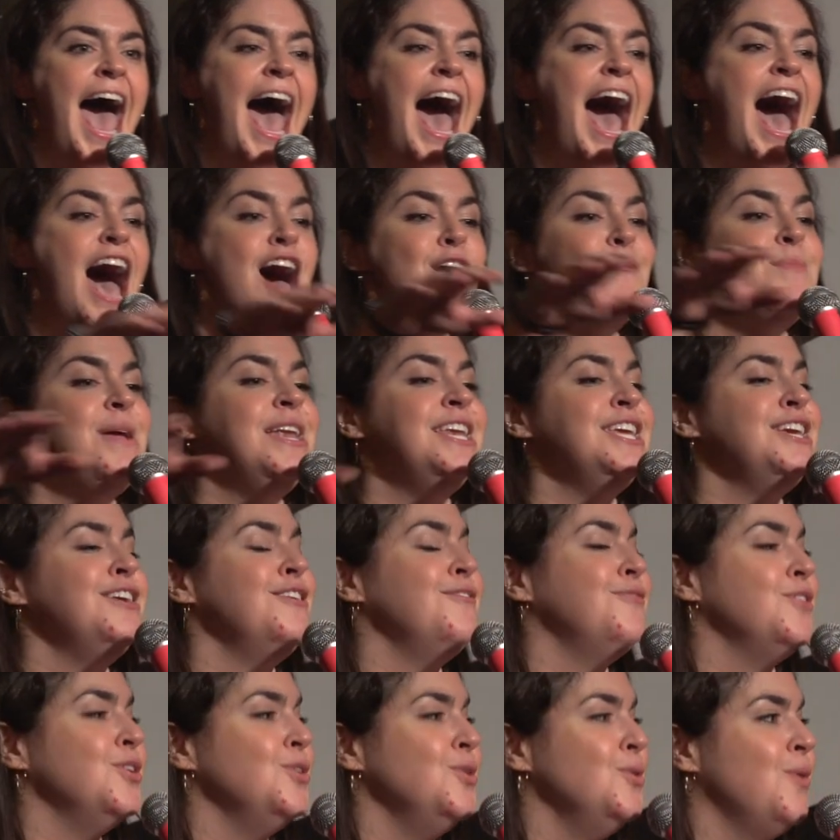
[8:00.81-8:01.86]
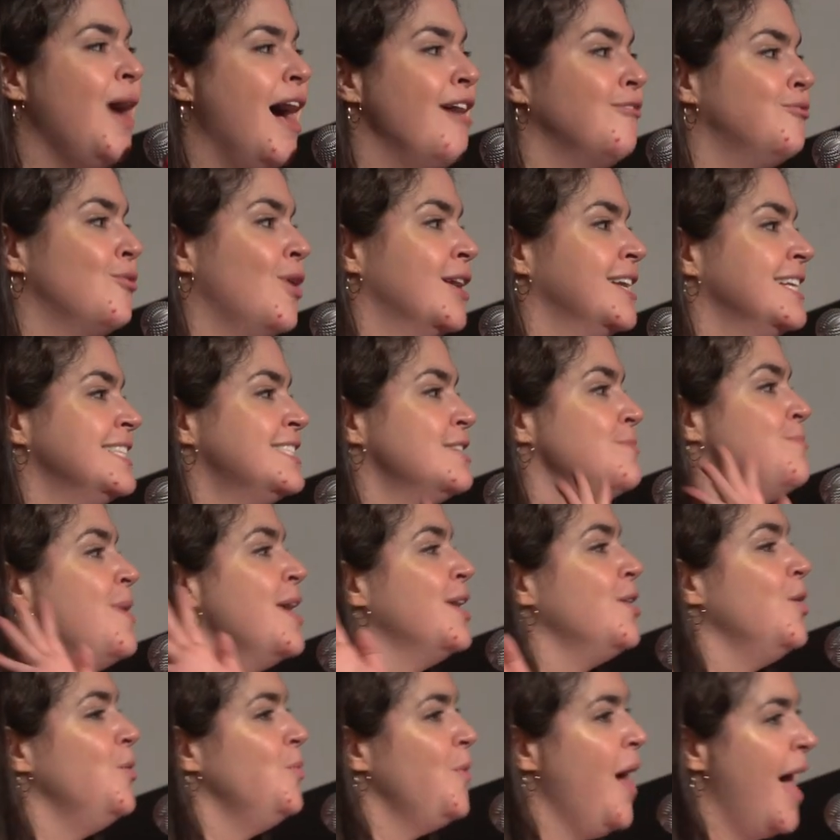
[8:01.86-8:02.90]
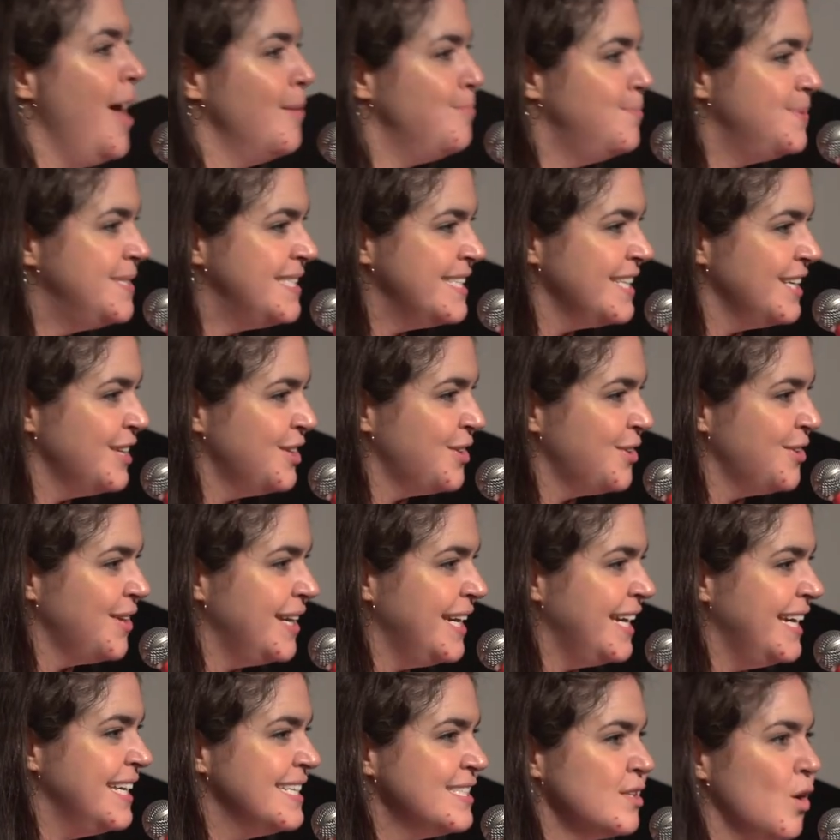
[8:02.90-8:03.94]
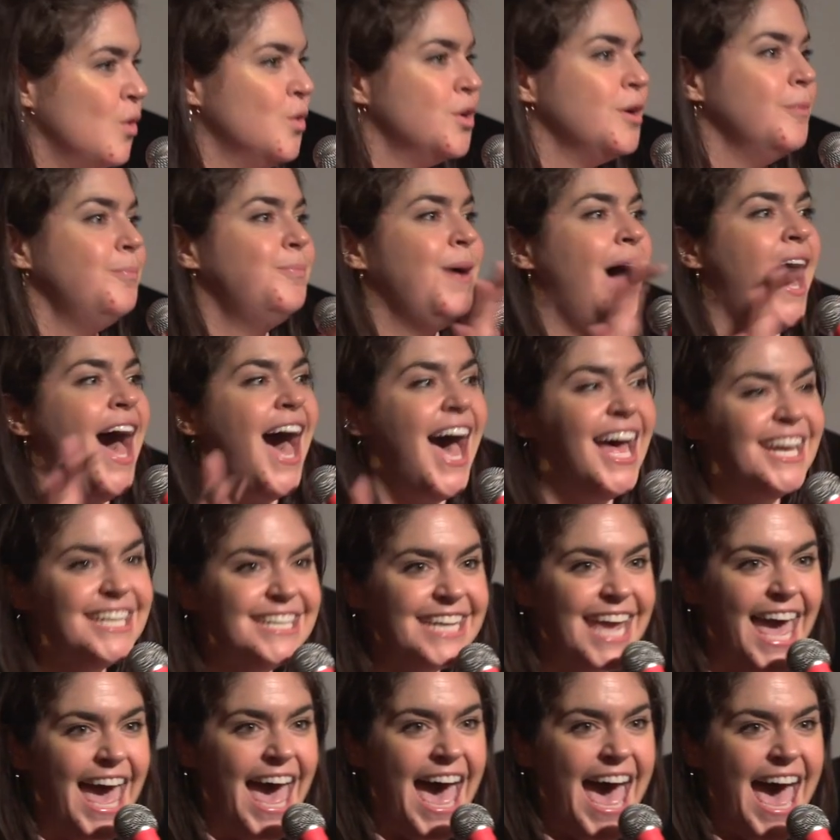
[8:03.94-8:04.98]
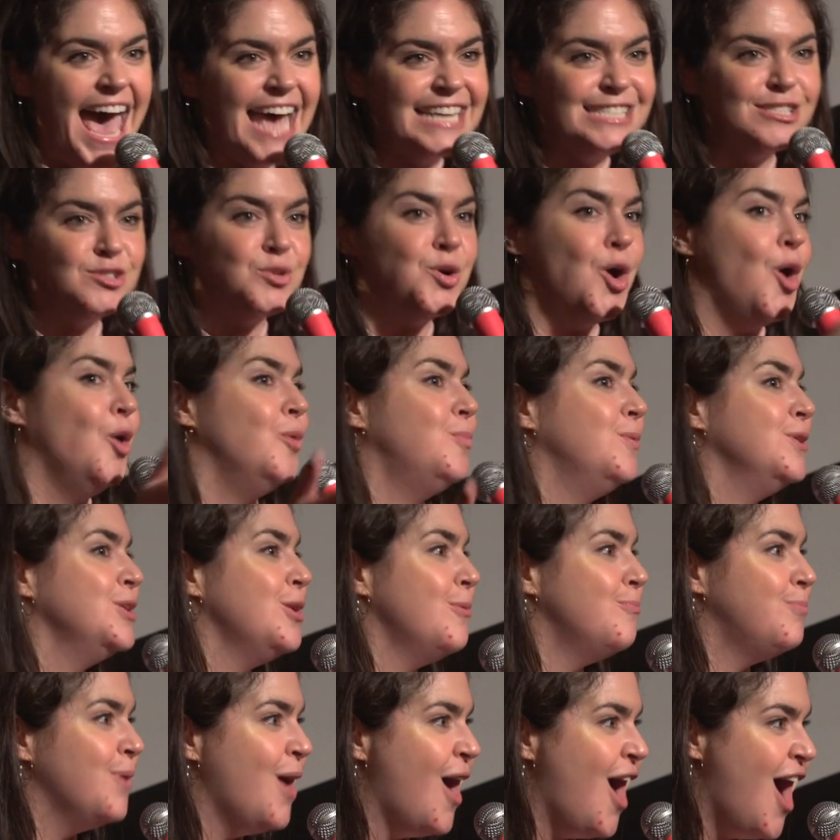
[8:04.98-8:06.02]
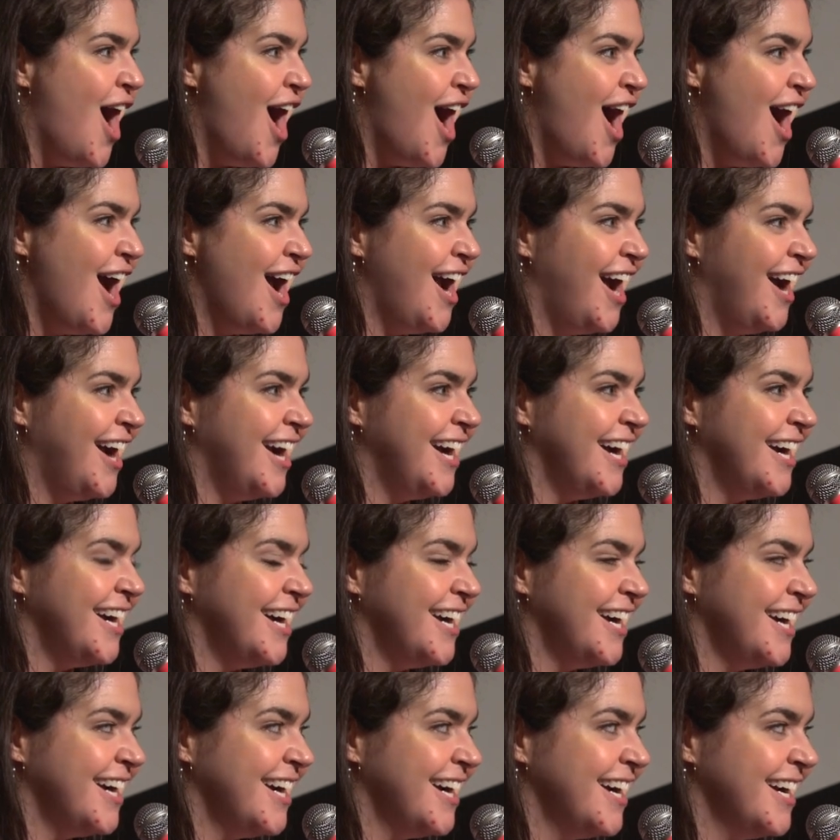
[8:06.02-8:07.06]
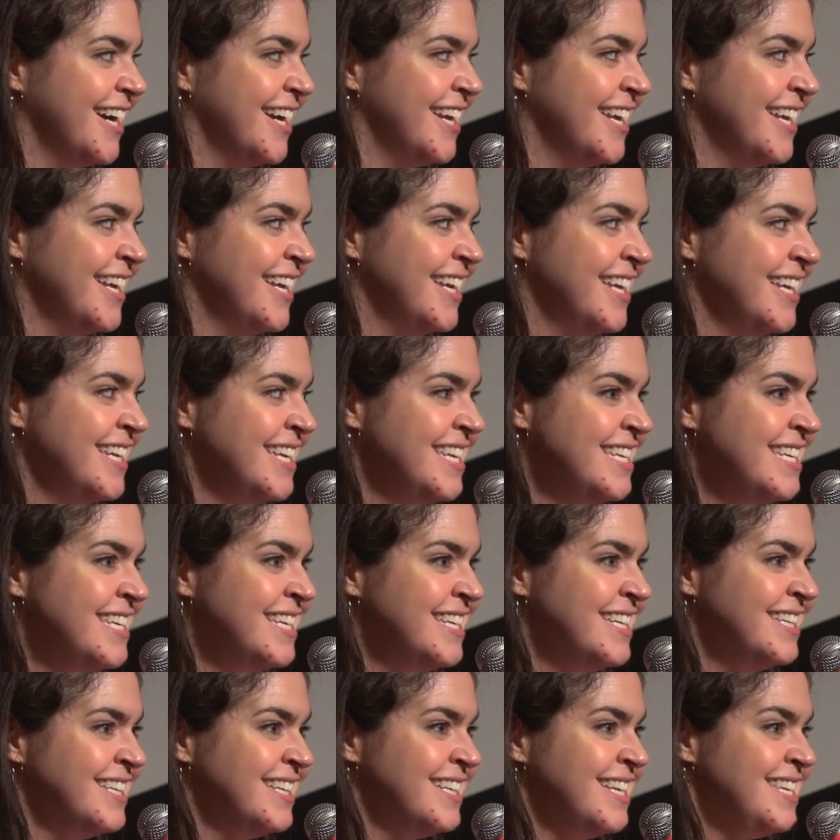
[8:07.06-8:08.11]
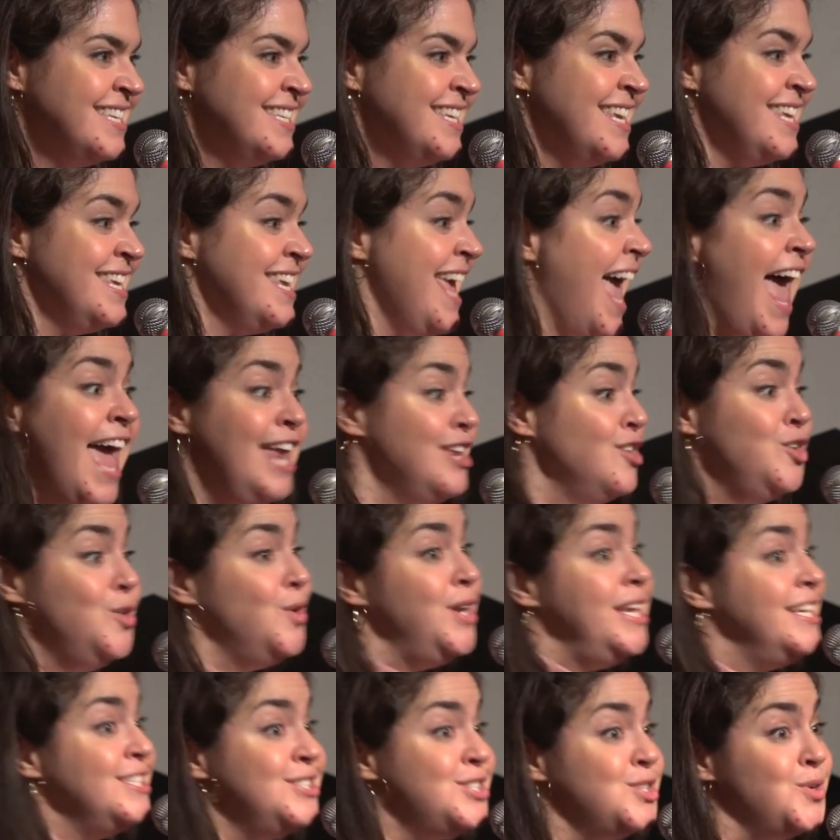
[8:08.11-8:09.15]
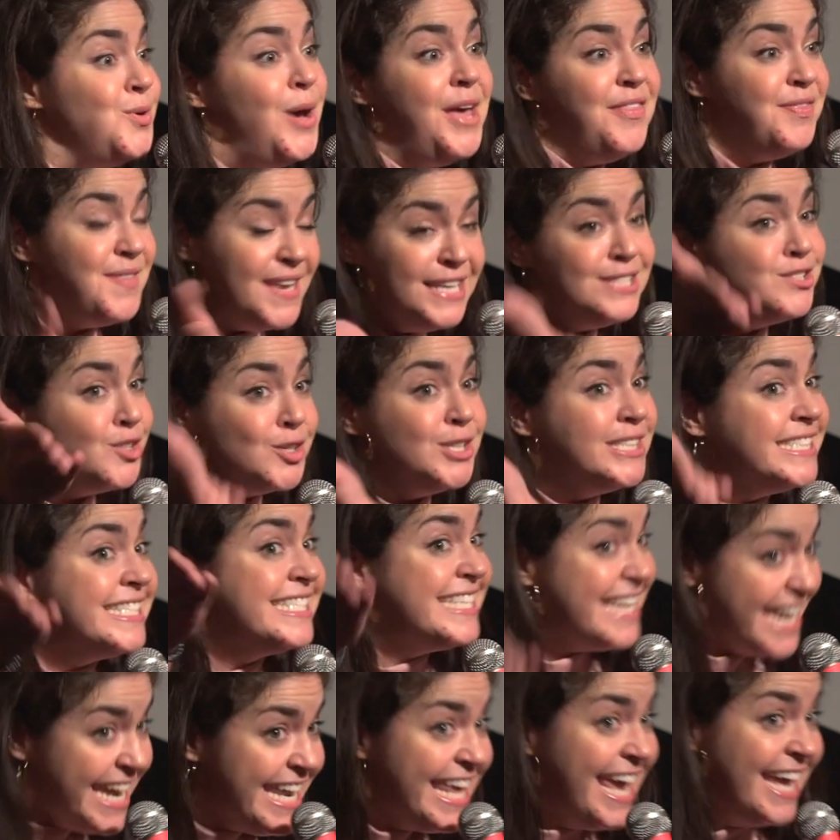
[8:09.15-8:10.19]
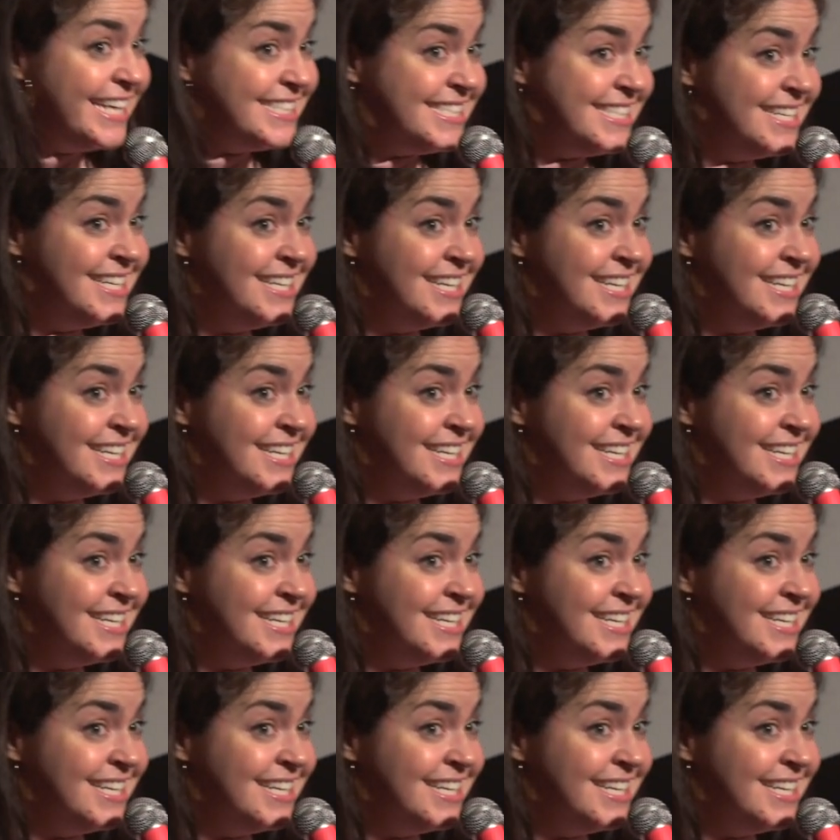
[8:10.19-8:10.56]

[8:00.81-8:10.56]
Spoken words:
How many of you have wanted to make a web series or a podcast or open a bar? And you didn't do it. These girls did it.